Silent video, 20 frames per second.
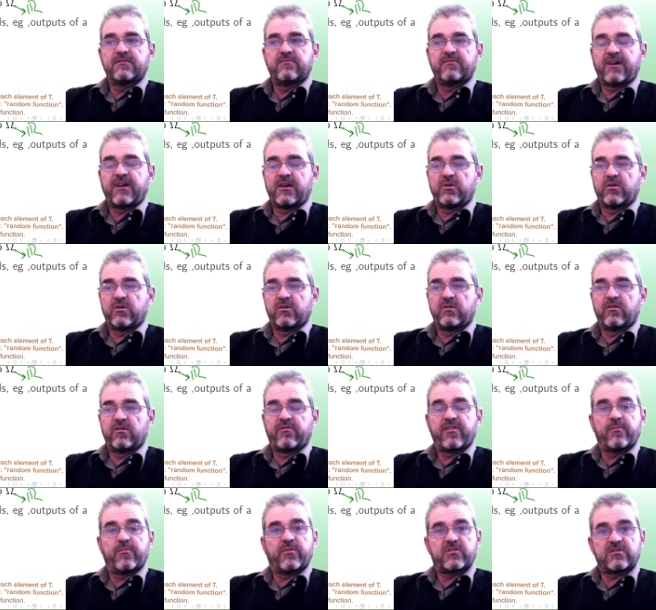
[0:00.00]
value
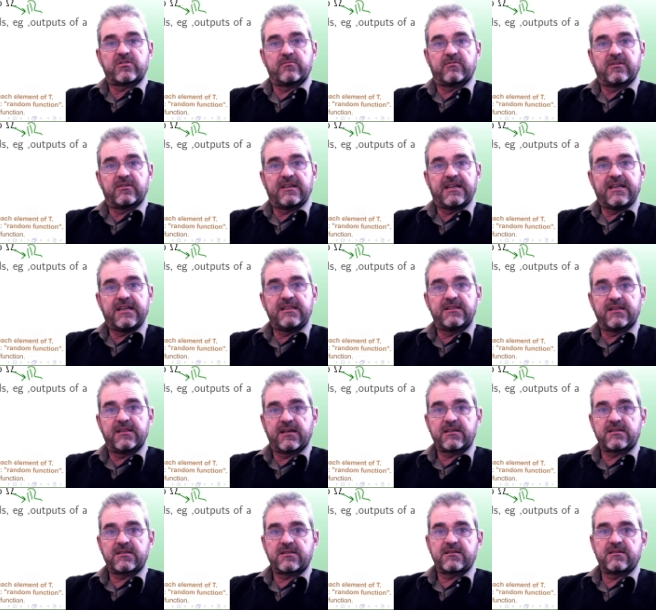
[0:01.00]
of the possible
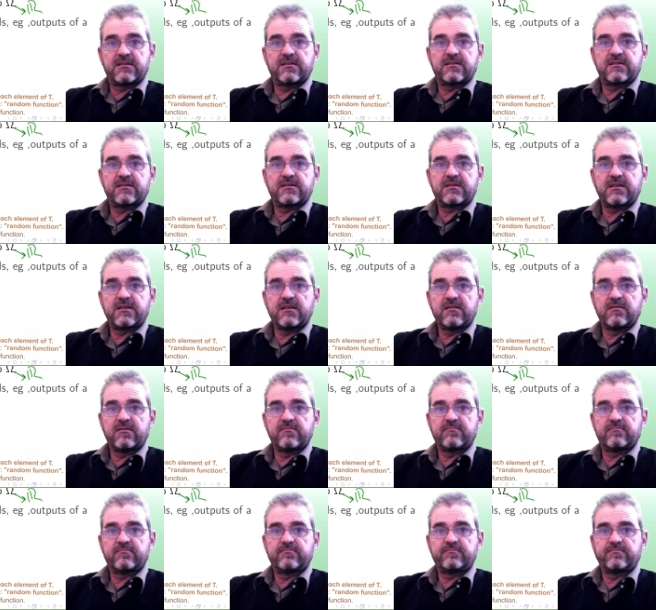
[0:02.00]
index set,
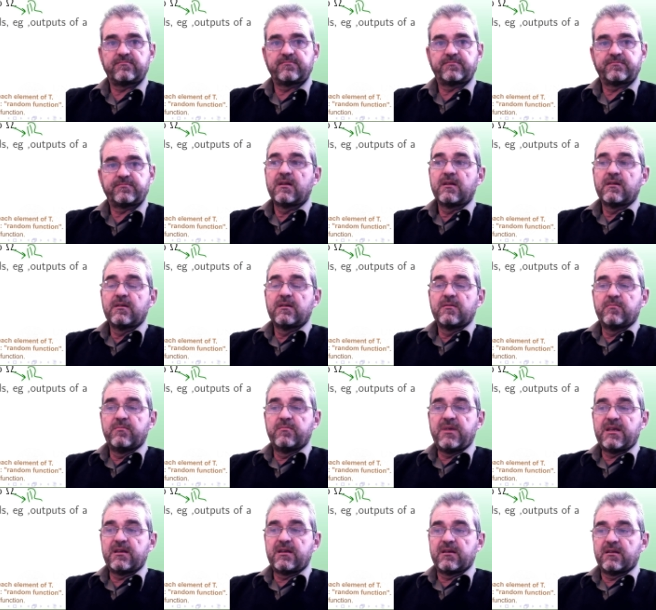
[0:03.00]

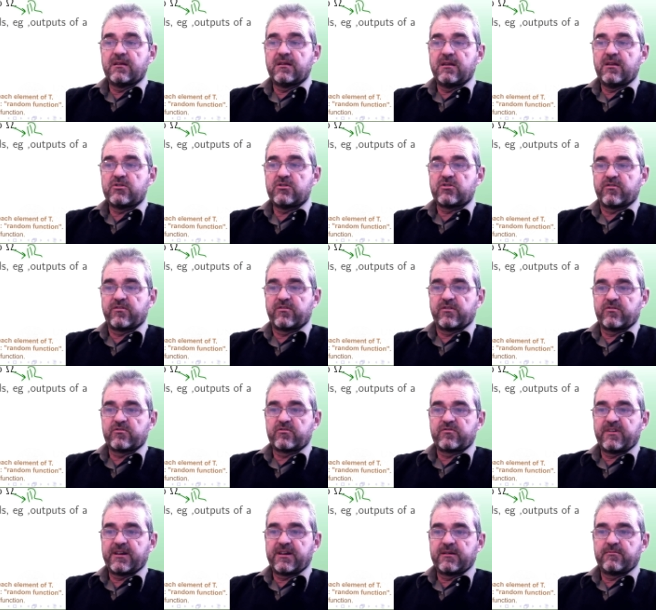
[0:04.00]
being each of
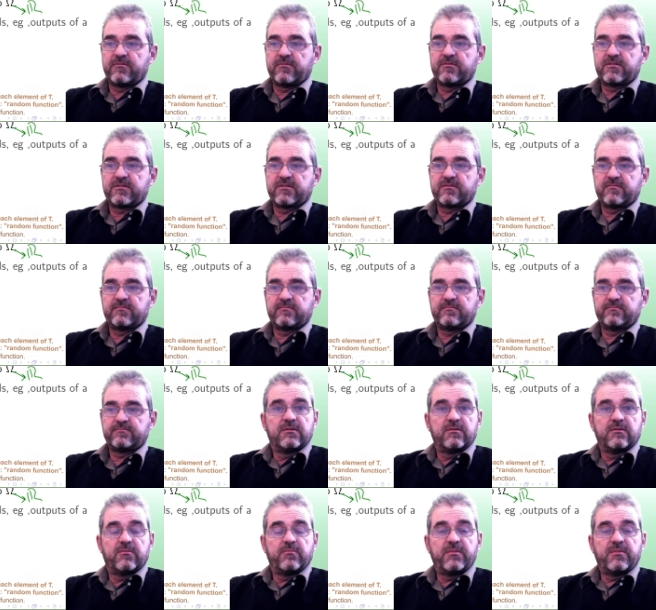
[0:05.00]
those variables
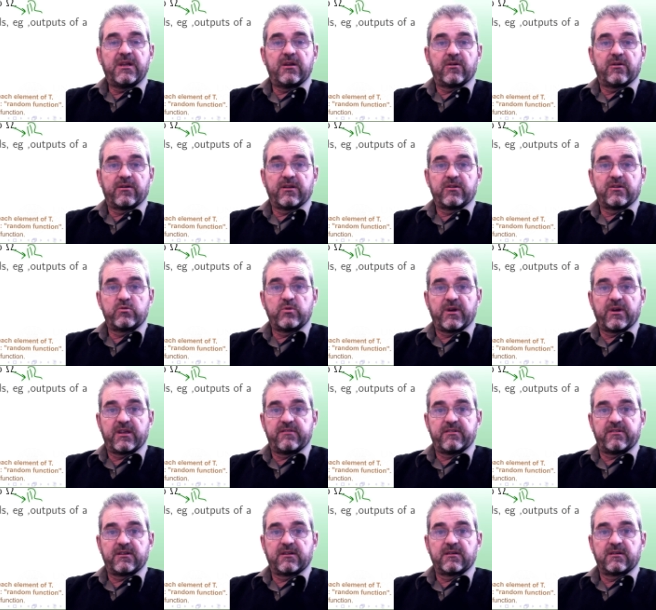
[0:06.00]
belonging to a
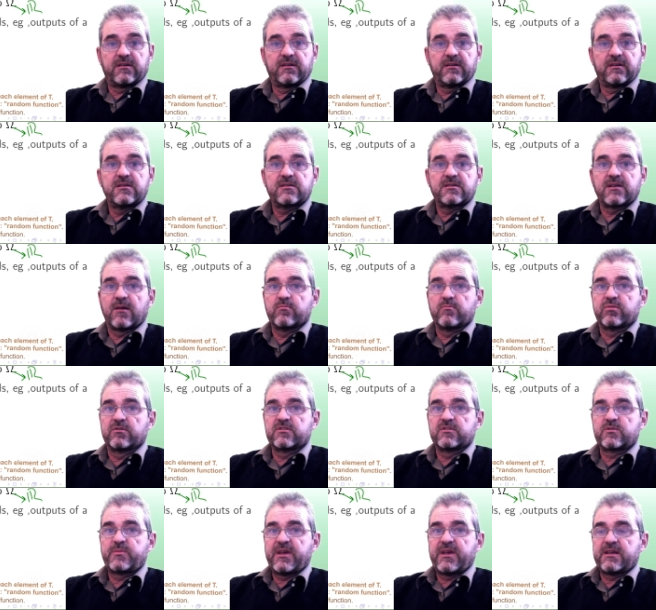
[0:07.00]
given
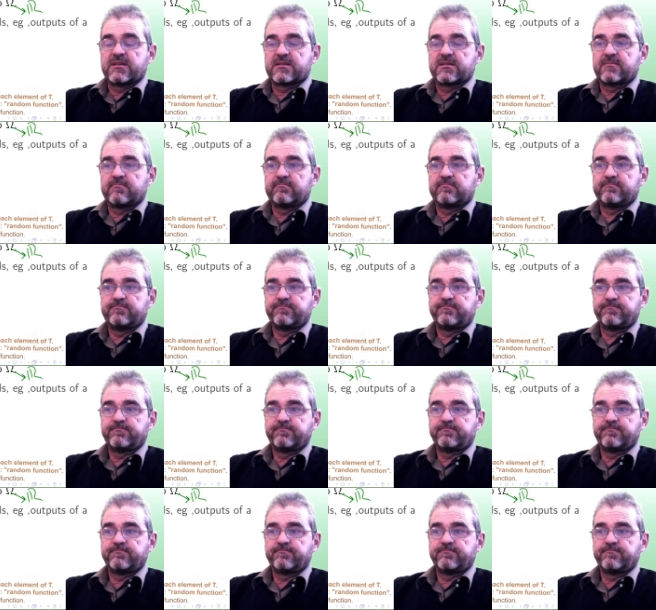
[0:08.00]
sample space.